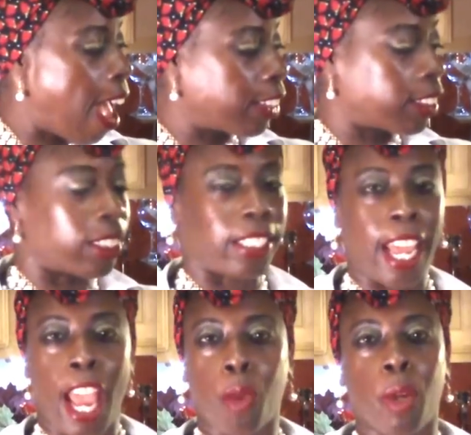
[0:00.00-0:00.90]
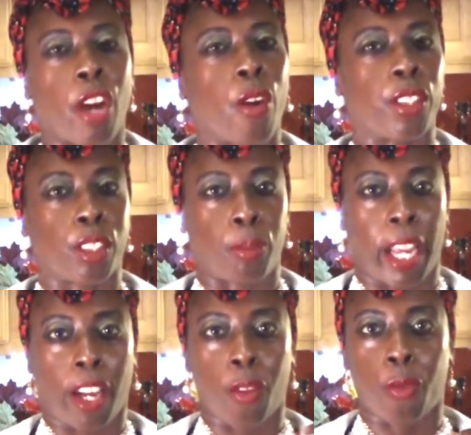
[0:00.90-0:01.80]
And today we're going to
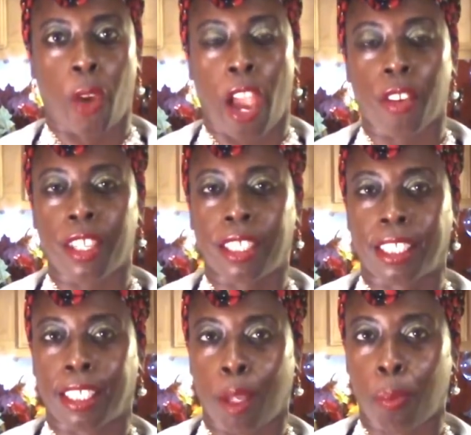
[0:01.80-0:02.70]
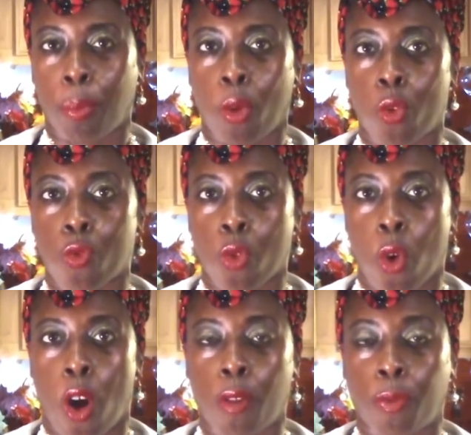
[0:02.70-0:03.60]
make a very simple
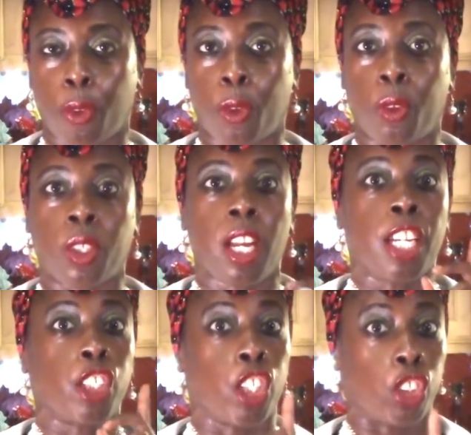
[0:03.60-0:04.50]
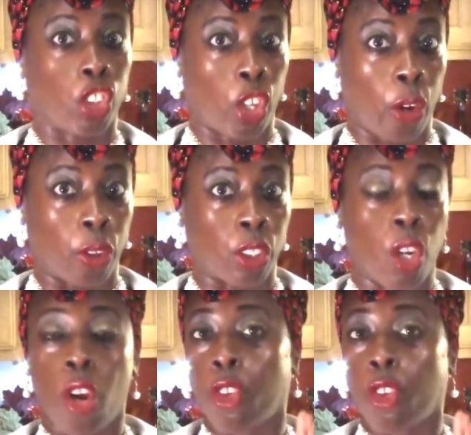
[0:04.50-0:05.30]
raw food dessert.